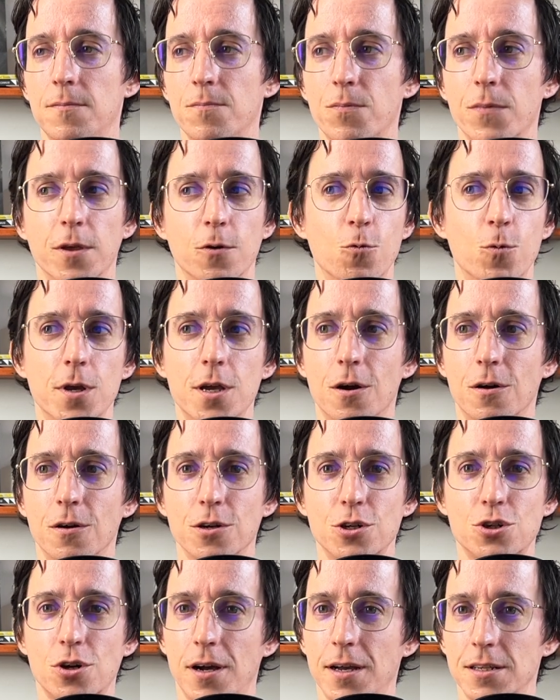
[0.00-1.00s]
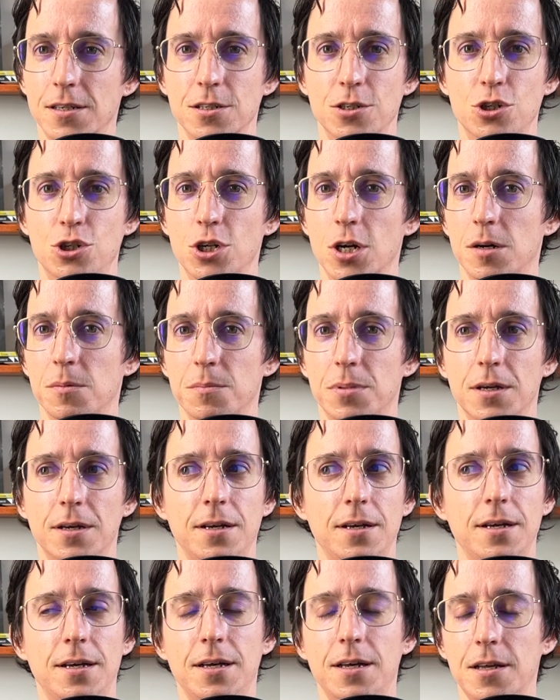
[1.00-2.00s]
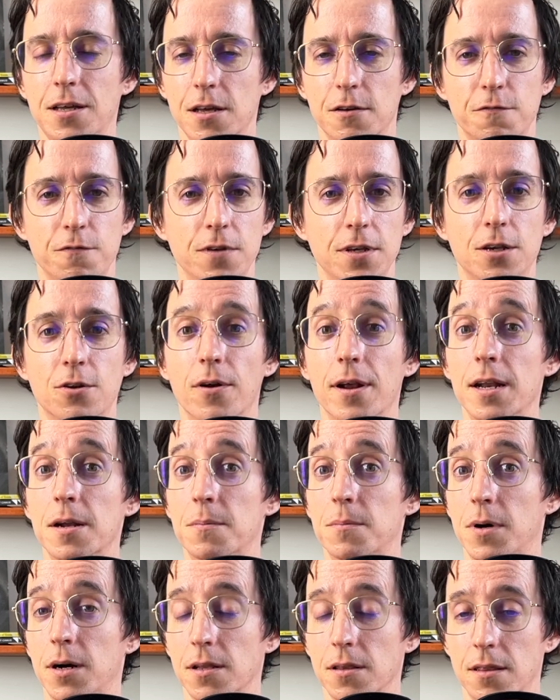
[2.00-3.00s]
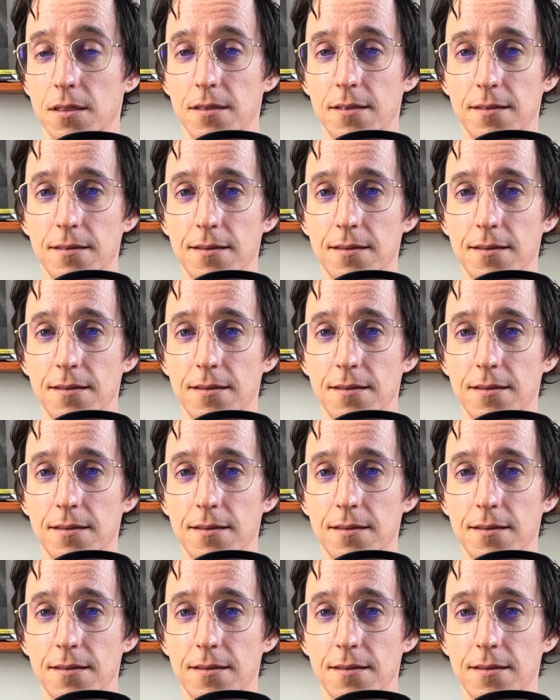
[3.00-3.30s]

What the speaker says: Like, we aren't trying to jump a V grade a month.